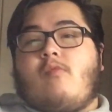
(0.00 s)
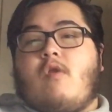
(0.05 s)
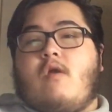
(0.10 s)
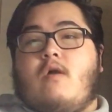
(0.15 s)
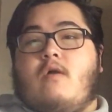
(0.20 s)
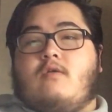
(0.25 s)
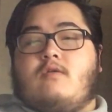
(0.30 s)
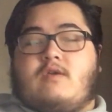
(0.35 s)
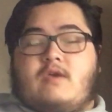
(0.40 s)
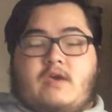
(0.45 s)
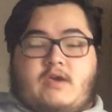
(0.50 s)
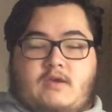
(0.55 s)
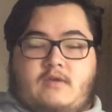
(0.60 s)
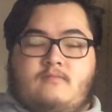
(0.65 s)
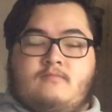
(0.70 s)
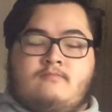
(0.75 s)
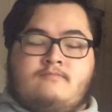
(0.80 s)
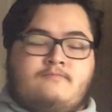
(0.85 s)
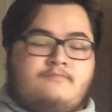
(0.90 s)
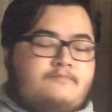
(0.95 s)
Okay.
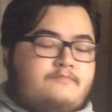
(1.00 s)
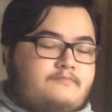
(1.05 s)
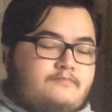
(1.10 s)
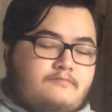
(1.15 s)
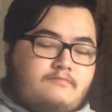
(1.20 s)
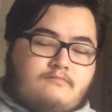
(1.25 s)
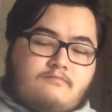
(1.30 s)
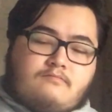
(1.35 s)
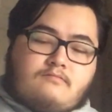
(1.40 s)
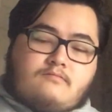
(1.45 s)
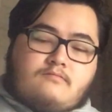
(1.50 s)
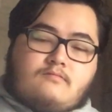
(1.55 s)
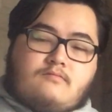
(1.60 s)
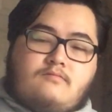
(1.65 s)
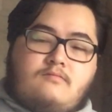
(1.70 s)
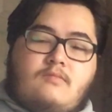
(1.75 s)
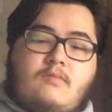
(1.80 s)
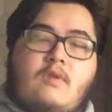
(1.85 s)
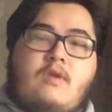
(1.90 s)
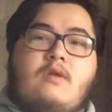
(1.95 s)

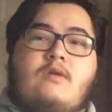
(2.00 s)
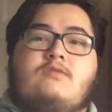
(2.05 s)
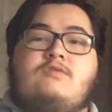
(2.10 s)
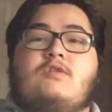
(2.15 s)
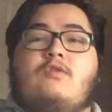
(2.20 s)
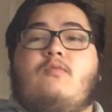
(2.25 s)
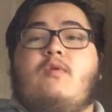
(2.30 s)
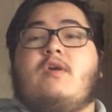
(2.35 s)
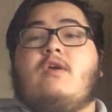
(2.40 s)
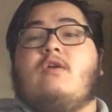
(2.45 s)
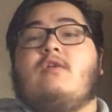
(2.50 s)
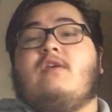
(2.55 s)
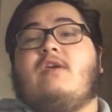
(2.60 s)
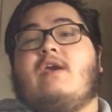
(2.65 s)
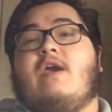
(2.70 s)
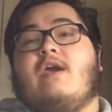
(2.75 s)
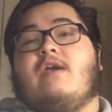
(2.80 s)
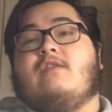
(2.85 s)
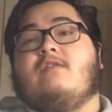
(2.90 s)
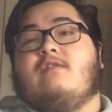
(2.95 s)
So we're going to
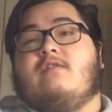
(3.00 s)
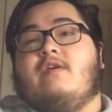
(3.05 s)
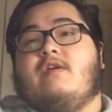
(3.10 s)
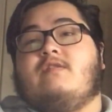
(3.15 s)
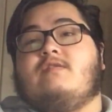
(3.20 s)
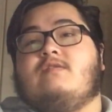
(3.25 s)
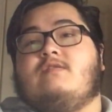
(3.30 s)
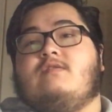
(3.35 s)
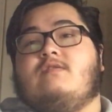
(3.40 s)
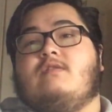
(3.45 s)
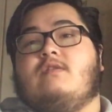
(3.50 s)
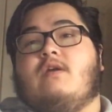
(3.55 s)
get into this.